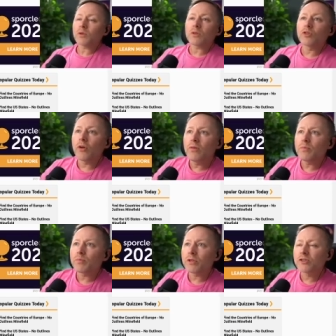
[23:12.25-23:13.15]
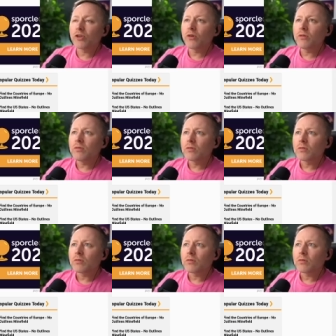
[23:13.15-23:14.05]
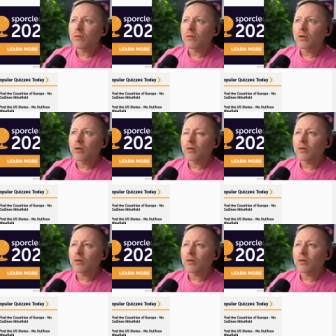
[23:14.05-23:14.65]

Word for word: Done, push done, done,